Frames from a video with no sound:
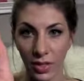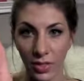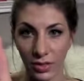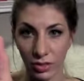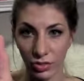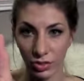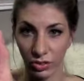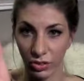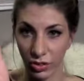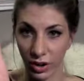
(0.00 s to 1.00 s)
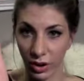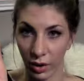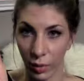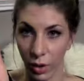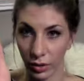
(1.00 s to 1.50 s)
and this is just a
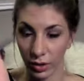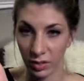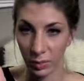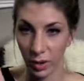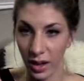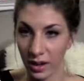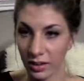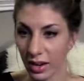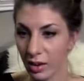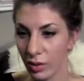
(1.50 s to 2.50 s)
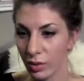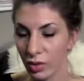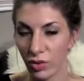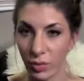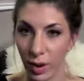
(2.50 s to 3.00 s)
generic Walgreens brand. I know
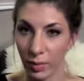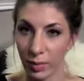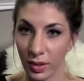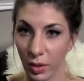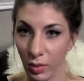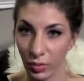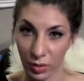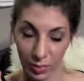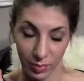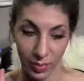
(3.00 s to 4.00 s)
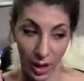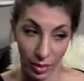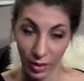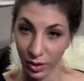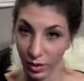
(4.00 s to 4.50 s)
you should probably go for the
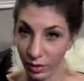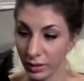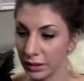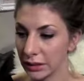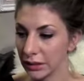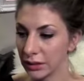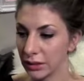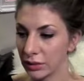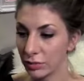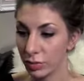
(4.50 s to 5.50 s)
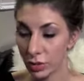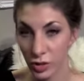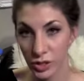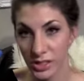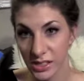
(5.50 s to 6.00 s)
healthier
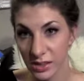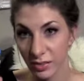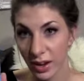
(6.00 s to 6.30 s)
versions